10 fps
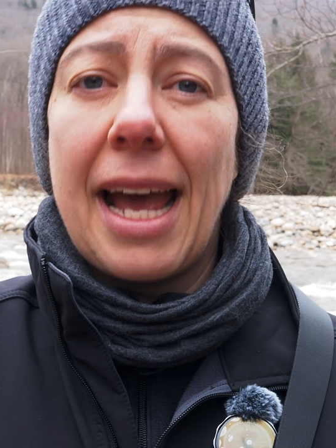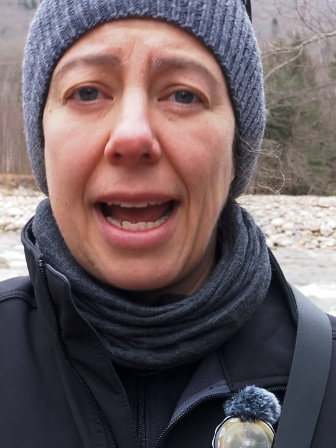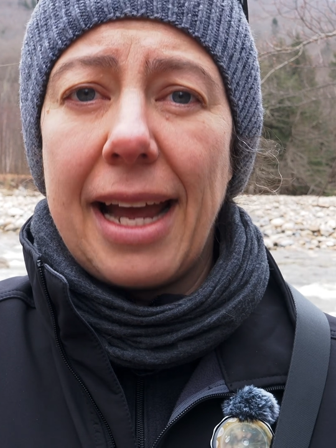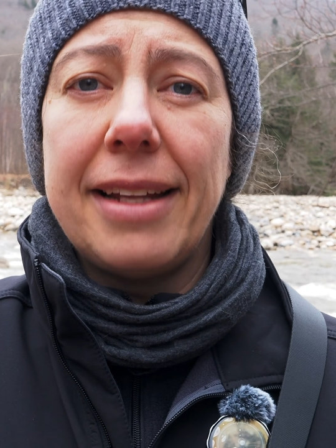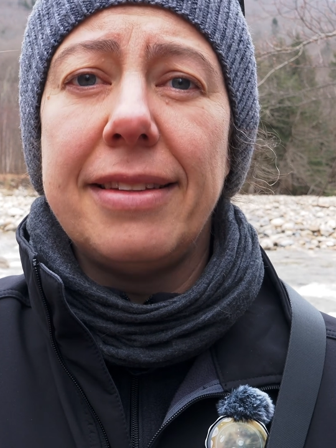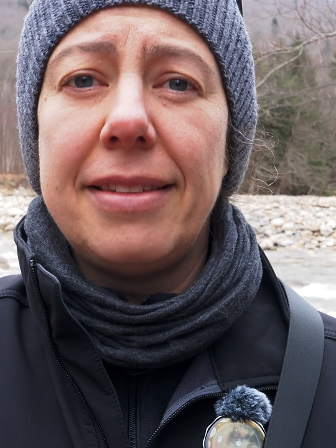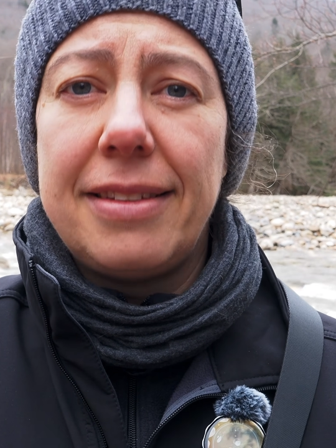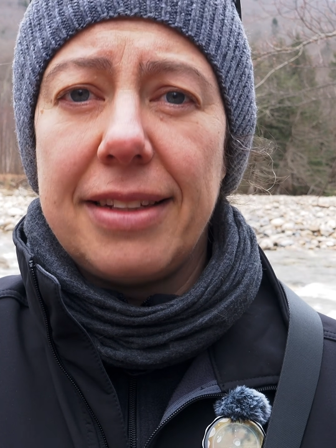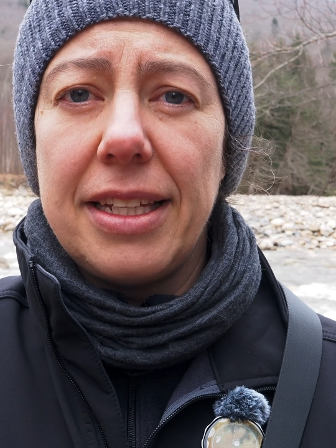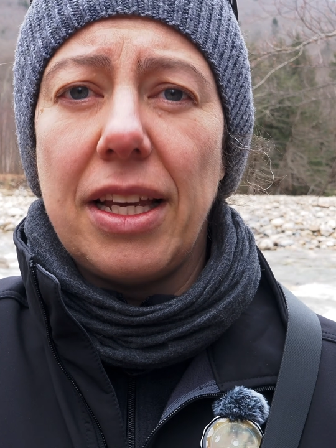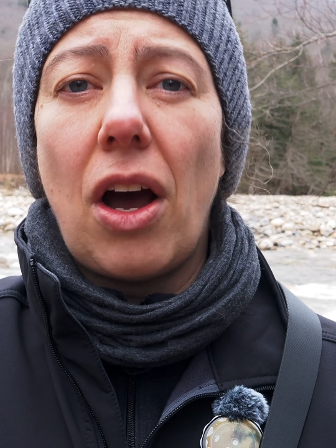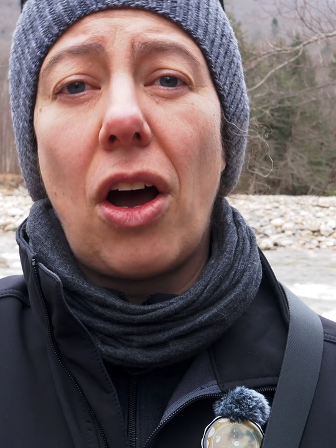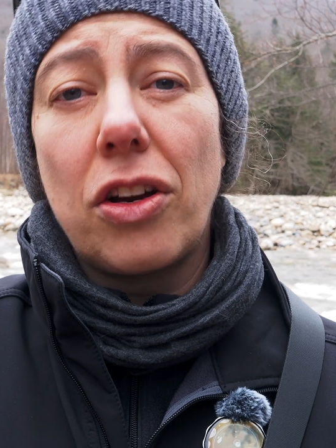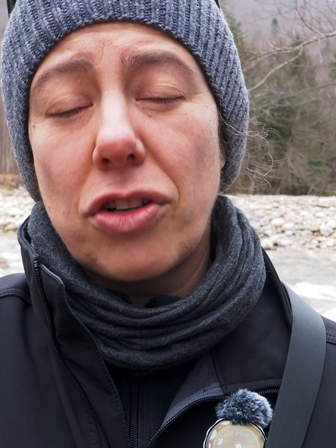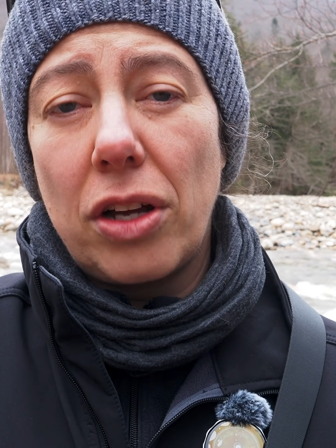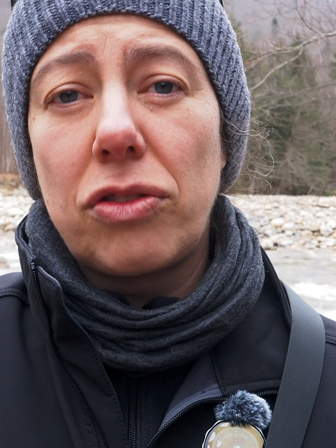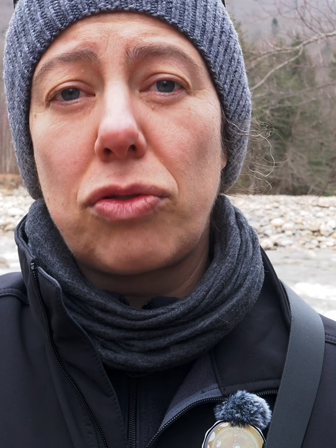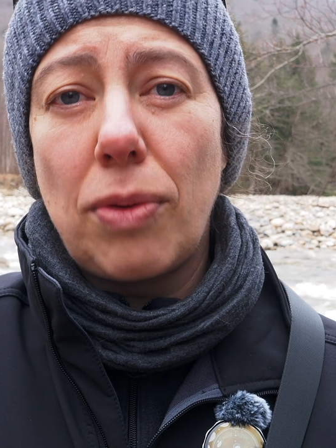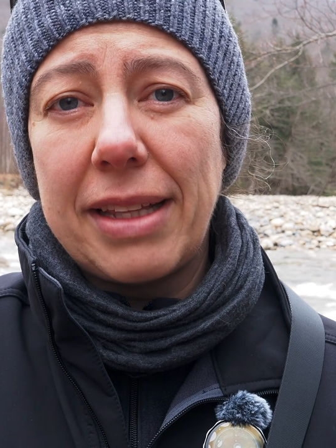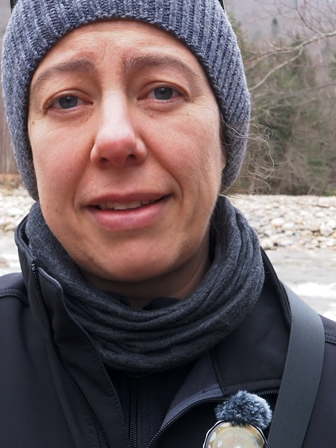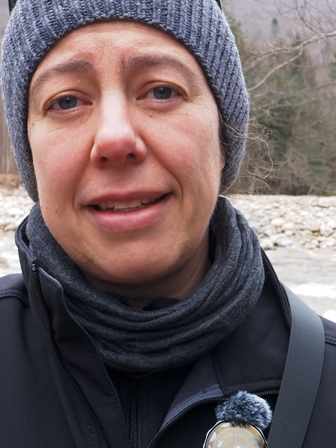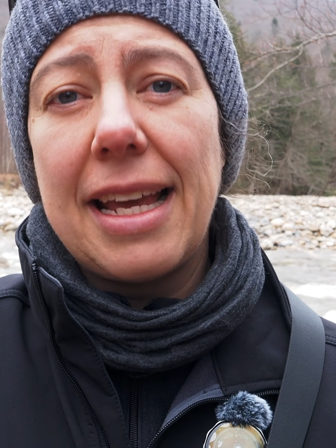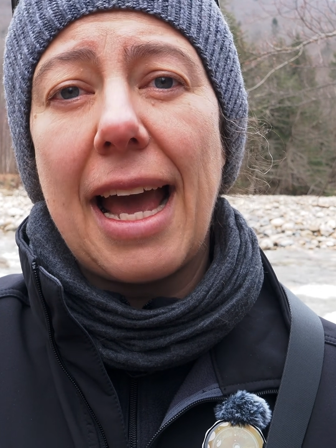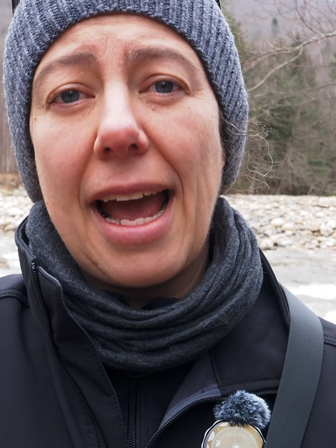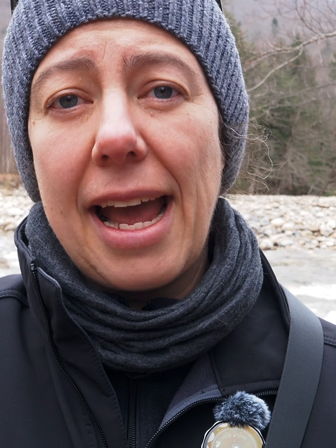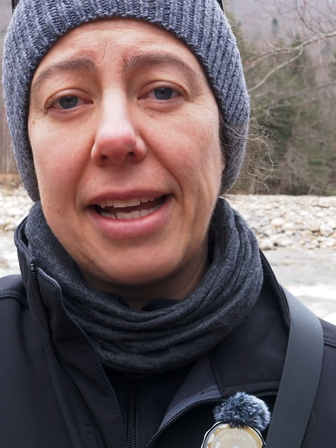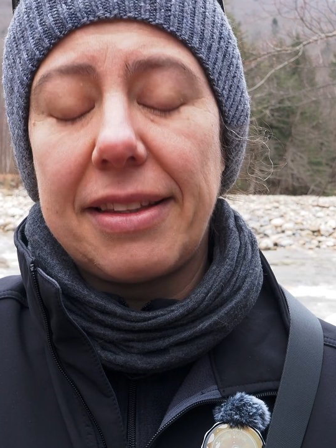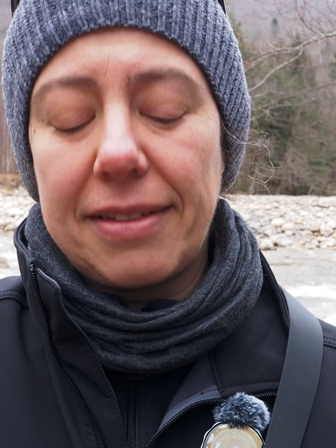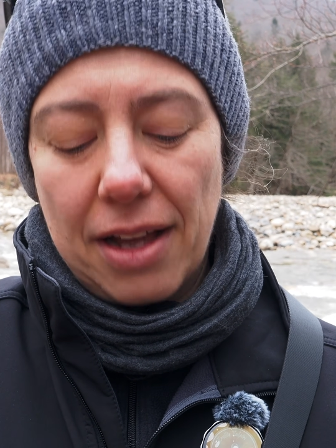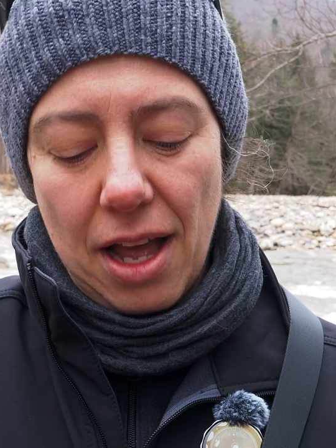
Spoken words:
ND 128.